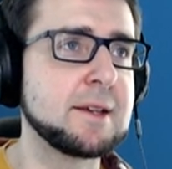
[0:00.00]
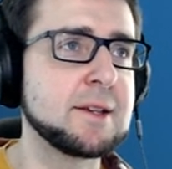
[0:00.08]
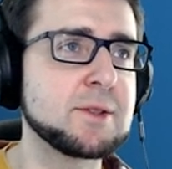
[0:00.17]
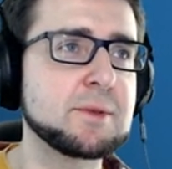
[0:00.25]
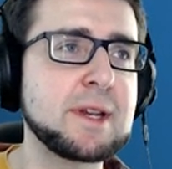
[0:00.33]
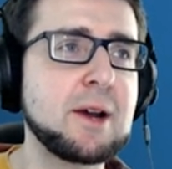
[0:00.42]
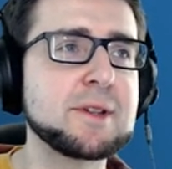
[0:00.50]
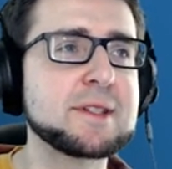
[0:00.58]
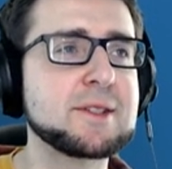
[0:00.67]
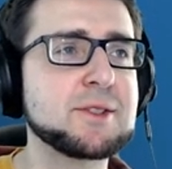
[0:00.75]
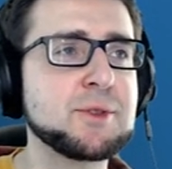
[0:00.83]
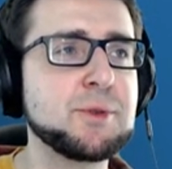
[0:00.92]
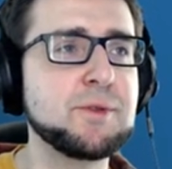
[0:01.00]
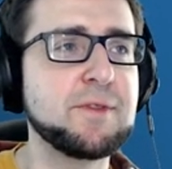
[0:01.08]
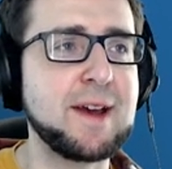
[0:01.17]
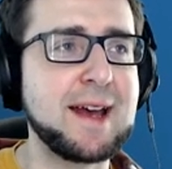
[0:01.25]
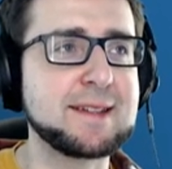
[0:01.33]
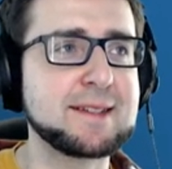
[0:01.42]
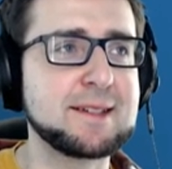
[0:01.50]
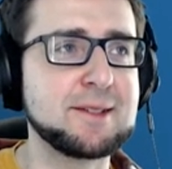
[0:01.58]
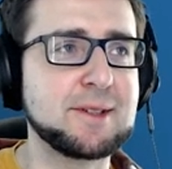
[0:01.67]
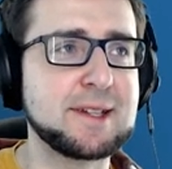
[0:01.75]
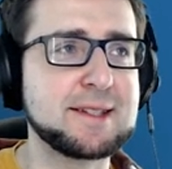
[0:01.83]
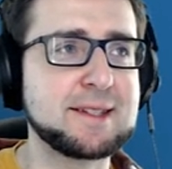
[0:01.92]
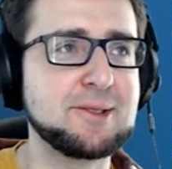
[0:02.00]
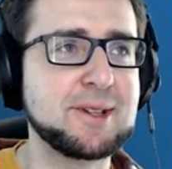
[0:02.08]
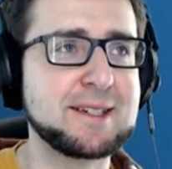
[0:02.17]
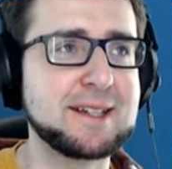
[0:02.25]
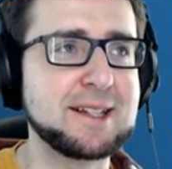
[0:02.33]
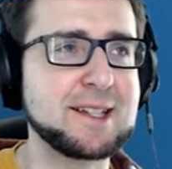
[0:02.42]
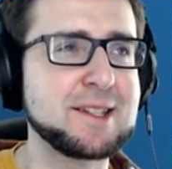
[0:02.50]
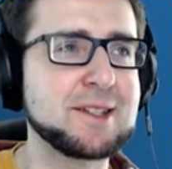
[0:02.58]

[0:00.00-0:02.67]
So now it's too fast, you can, you can tell. This is